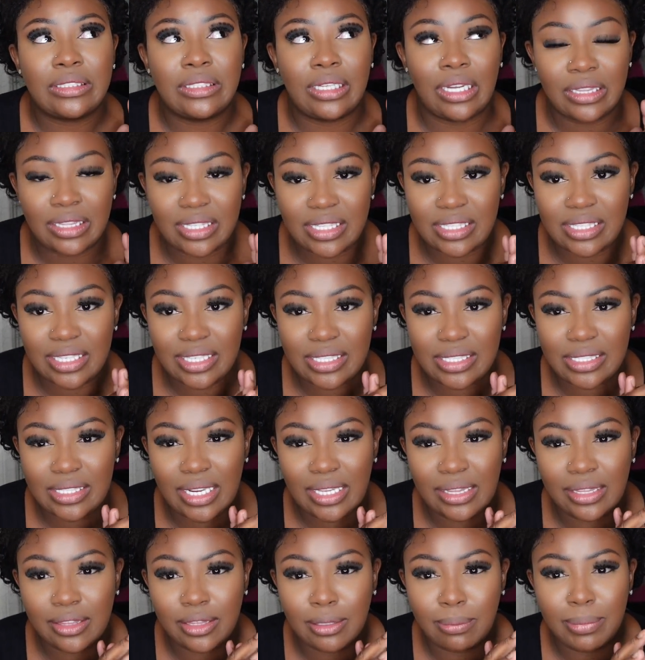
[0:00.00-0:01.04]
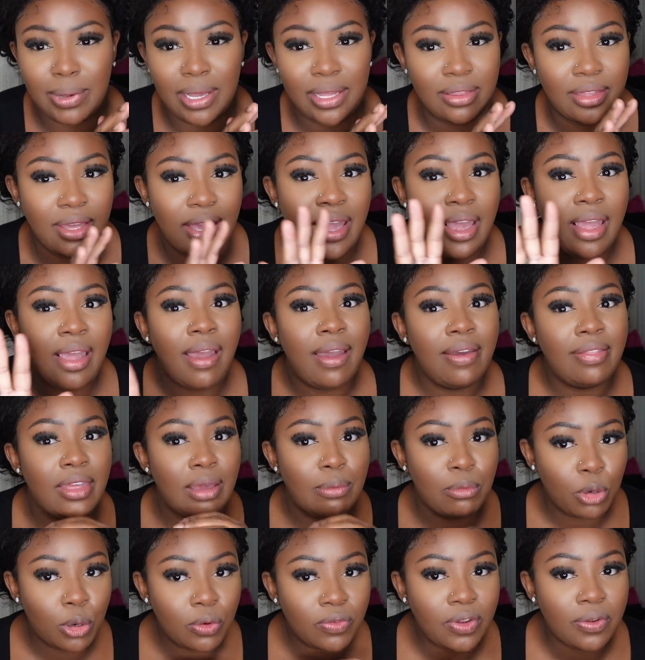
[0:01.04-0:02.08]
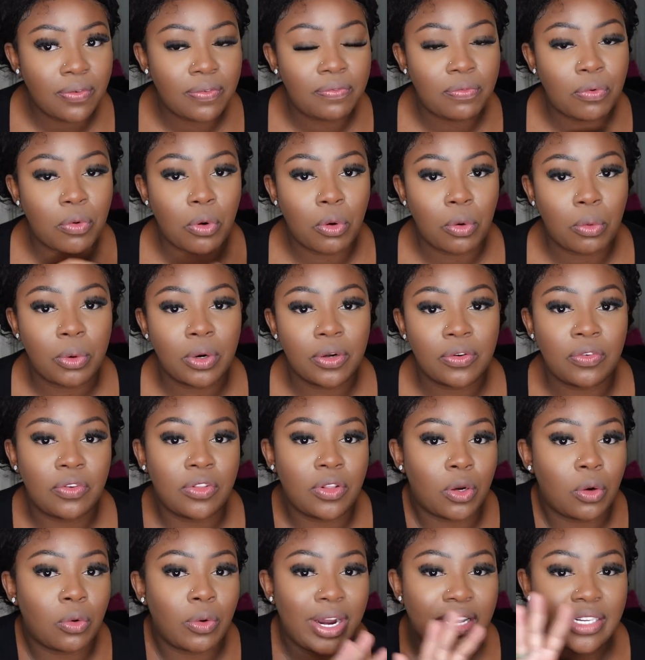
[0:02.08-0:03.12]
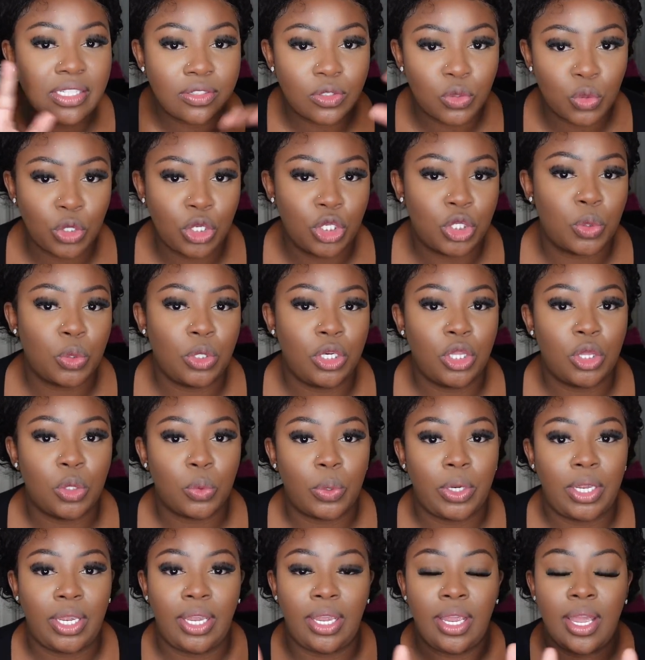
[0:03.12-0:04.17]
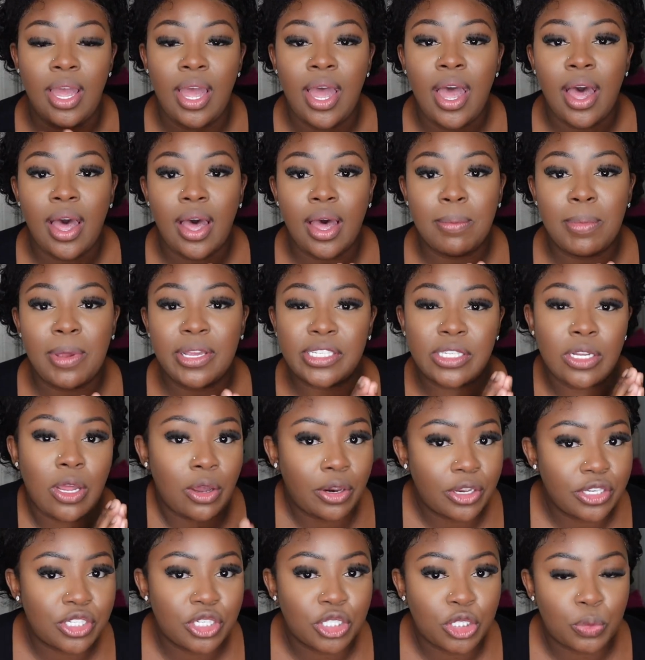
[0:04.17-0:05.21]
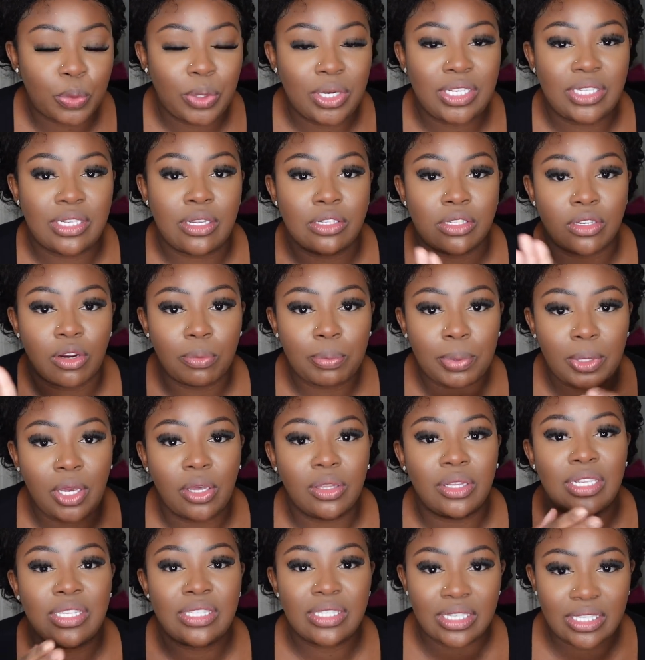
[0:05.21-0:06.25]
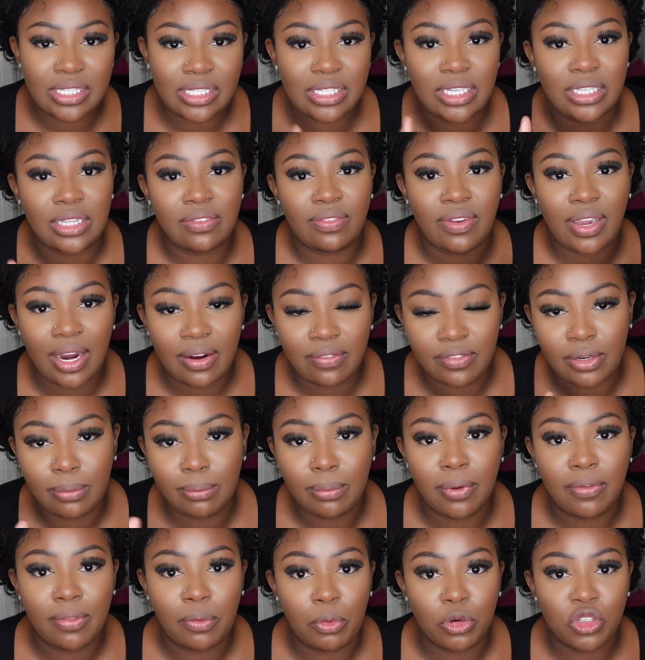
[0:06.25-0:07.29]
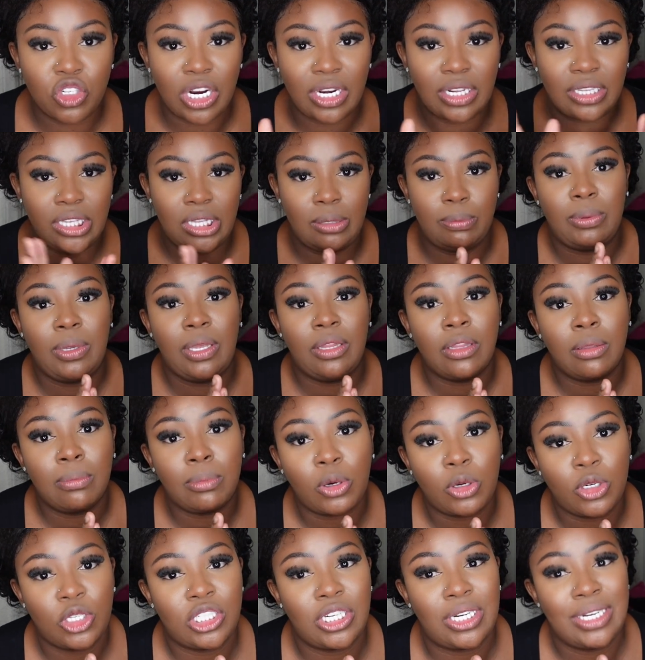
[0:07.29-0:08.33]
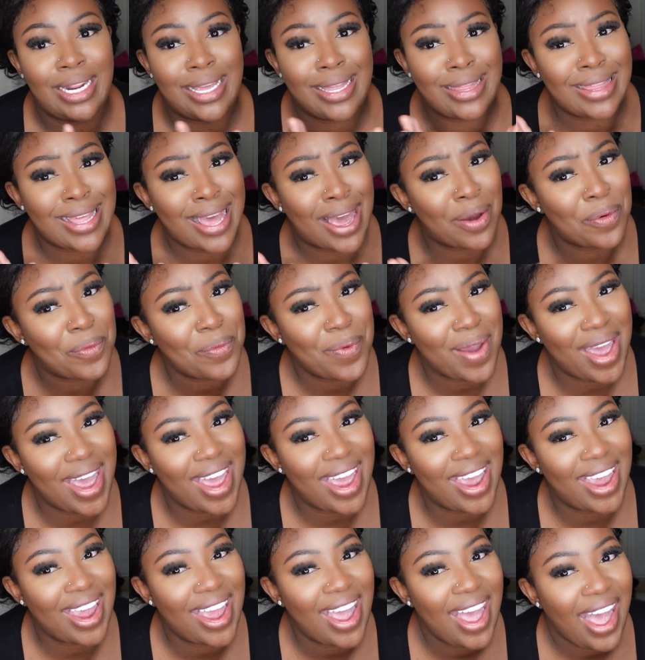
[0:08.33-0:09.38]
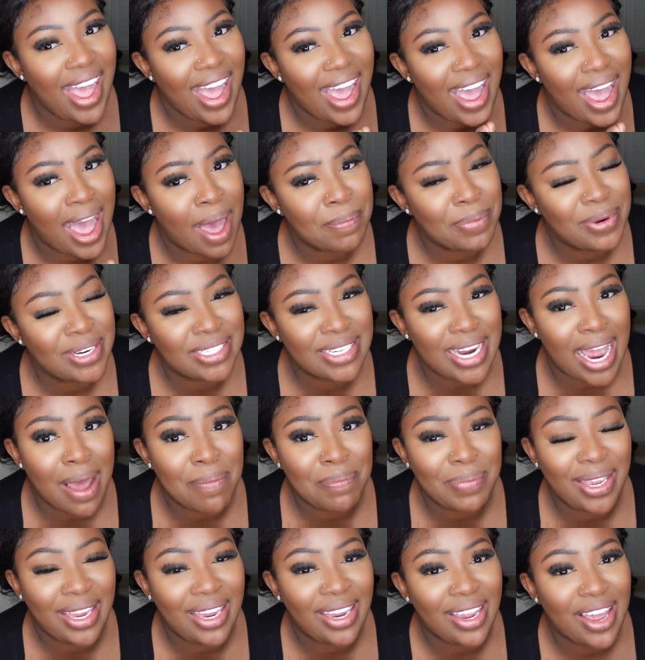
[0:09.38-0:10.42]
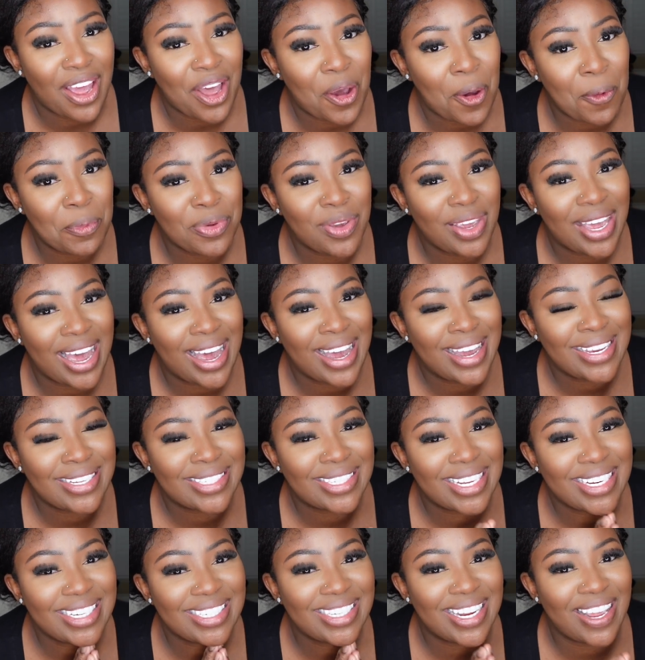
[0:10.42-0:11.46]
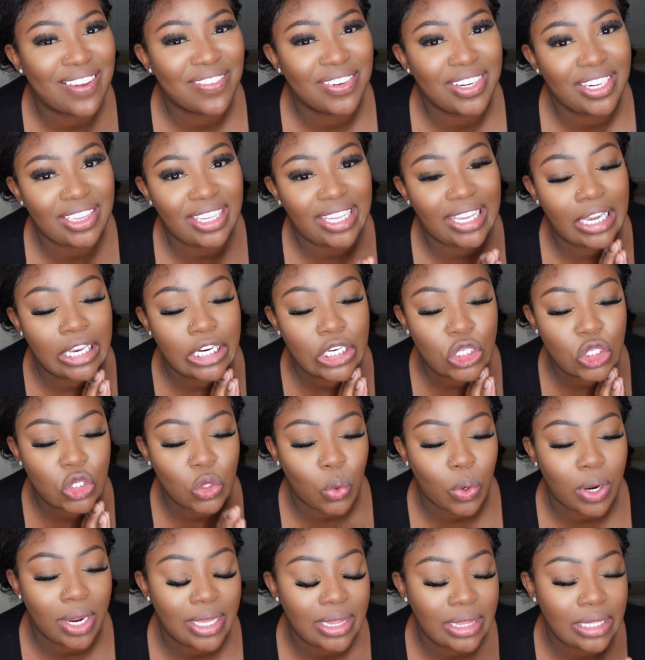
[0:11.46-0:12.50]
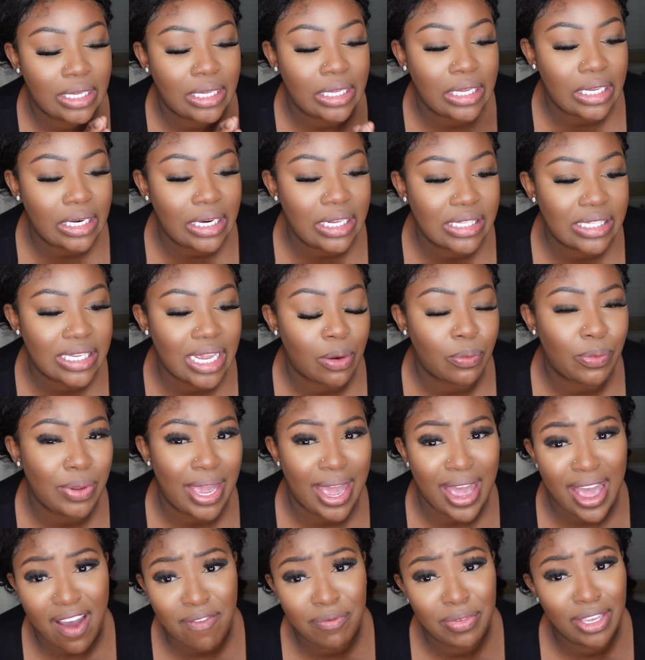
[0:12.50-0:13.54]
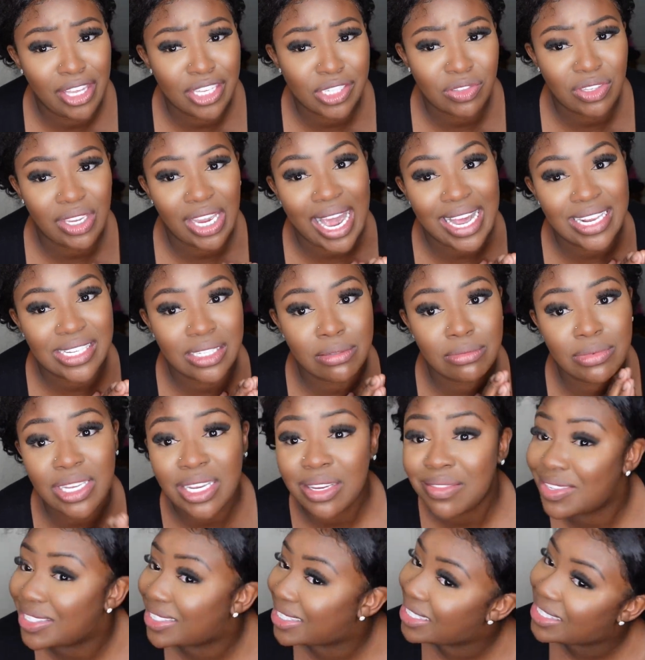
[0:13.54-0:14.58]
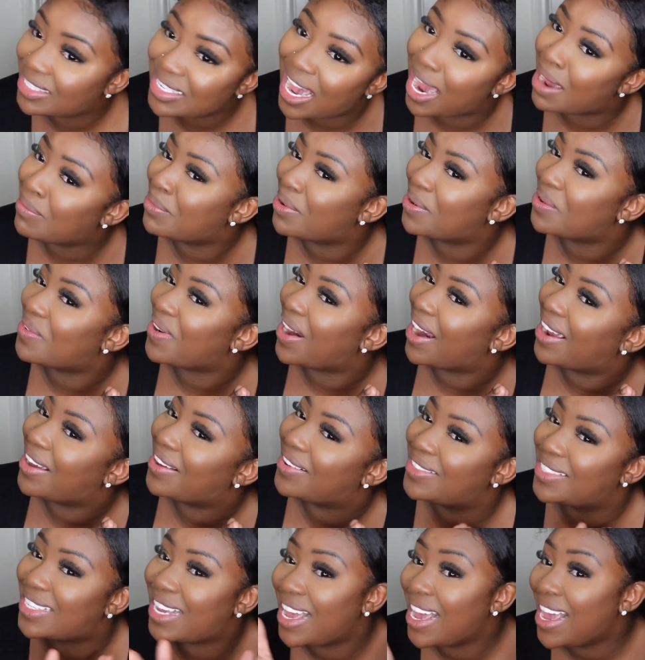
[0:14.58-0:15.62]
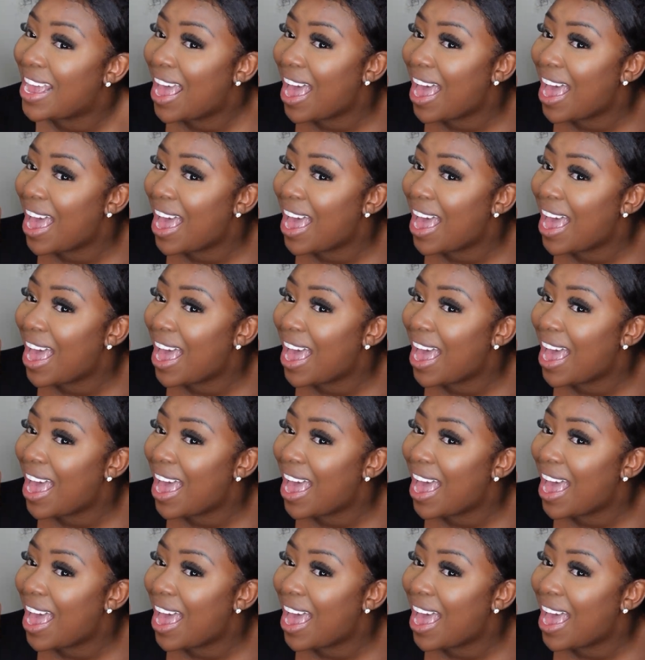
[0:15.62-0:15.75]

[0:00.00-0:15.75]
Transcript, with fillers: on the sixteenth of the month, and then moving forward for the rest of twenty twenty-three, um, as long as there's wig sales, I'll be on the sixteenth of every month, and we'll try to keep it in the motion in that way. Happy shopping. I hope you guys definitely enjoy the goodies that we have because we got some good ones this time around.